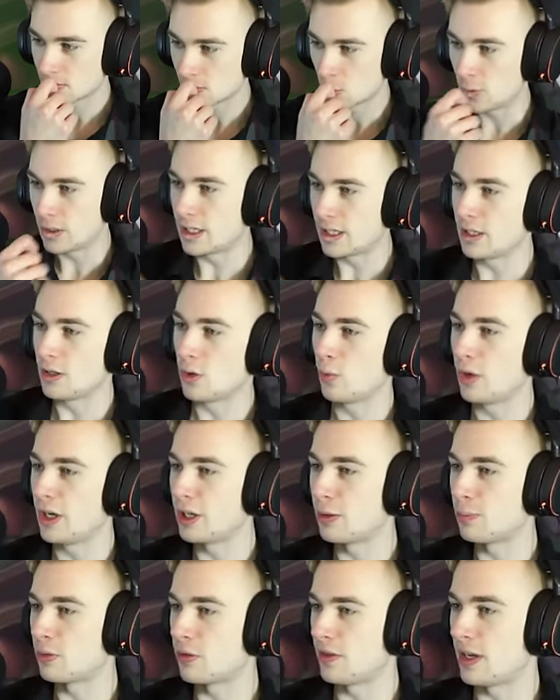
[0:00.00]
We can we
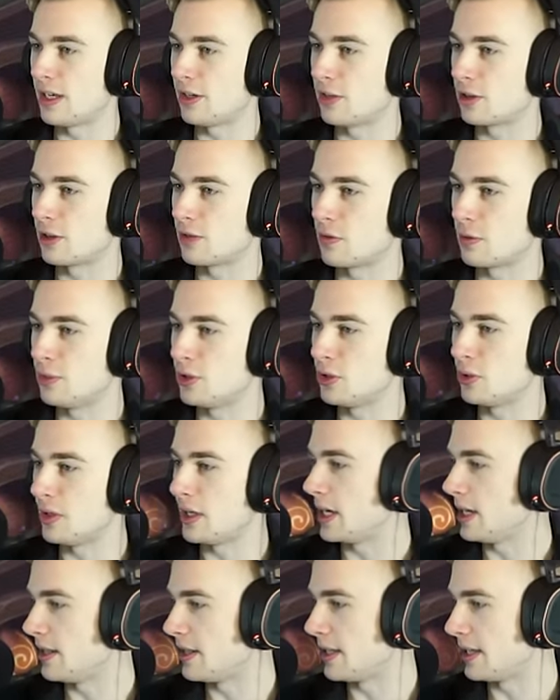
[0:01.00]
can prevent her from doing
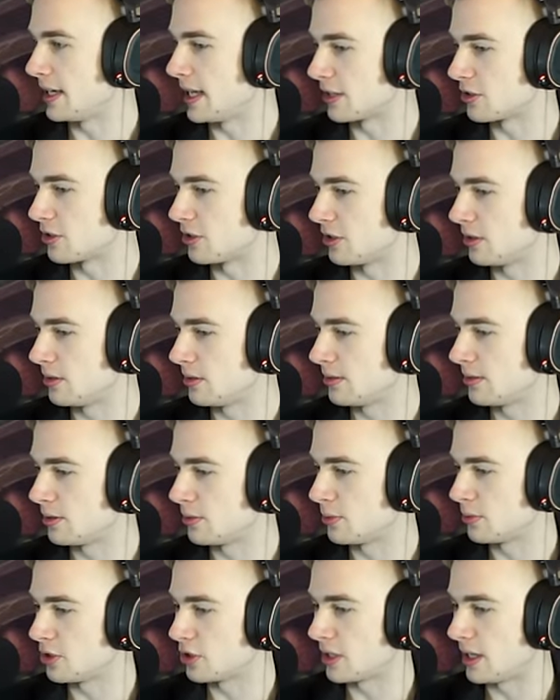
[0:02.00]
anything next turn,
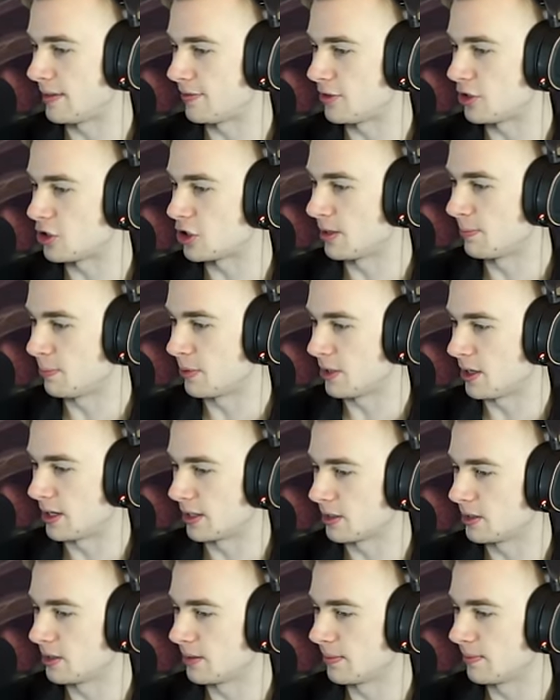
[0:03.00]
so we're just gonna have to chump block
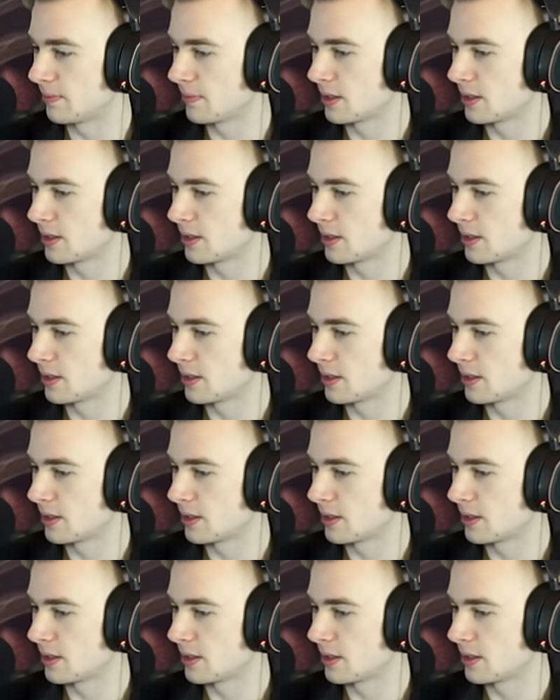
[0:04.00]
her.